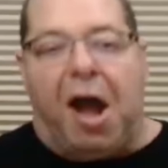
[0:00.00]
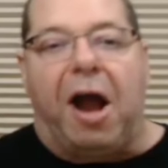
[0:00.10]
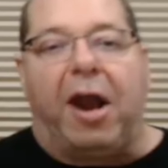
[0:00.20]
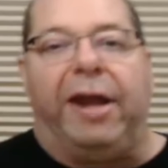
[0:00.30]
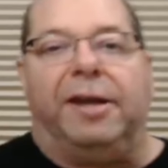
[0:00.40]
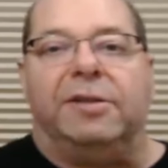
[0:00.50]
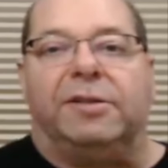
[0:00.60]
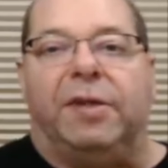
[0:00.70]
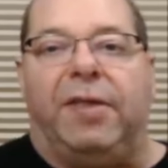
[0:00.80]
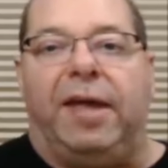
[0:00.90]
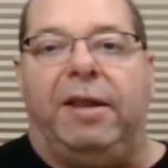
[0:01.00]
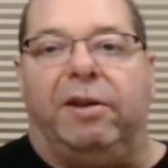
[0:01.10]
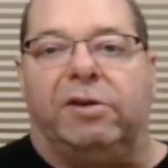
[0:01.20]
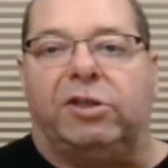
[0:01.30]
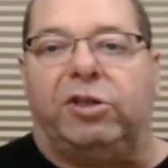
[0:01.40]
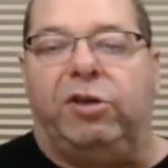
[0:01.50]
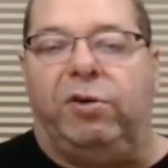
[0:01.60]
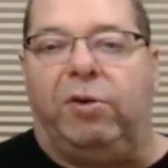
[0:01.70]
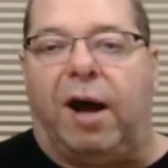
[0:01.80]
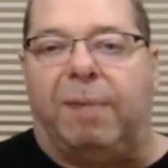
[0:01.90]
All right. So then there's
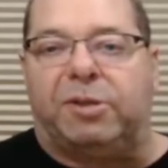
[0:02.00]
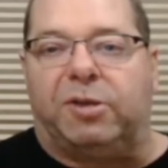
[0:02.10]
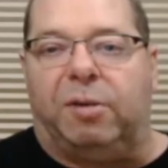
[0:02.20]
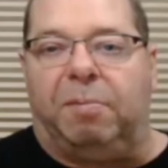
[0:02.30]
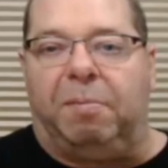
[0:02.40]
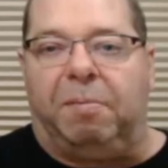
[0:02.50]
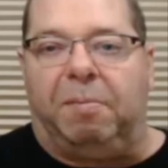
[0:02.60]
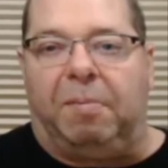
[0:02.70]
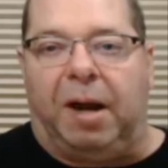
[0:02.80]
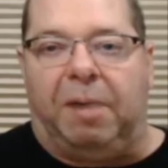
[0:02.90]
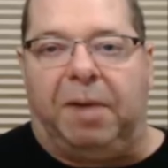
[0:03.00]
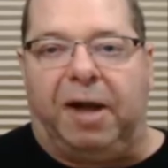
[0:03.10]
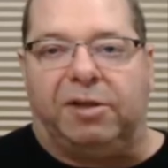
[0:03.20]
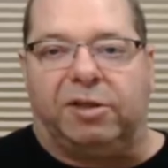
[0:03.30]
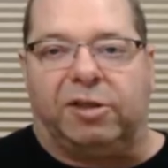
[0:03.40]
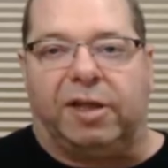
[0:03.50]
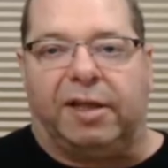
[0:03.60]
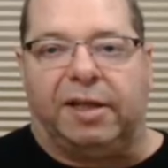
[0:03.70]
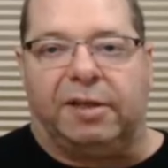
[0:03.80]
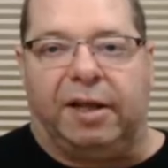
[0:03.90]
two optional modules that
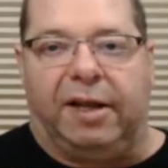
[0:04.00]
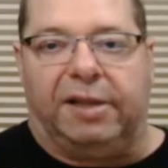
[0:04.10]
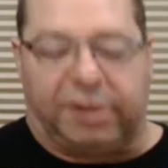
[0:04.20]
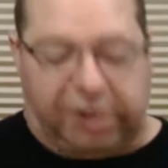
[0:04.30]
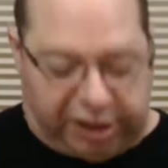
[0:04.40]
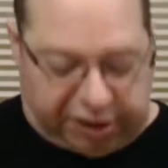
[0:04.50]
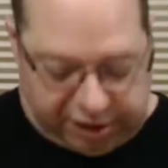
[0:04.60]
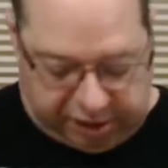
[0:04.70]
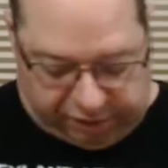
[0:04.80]
they suggested. The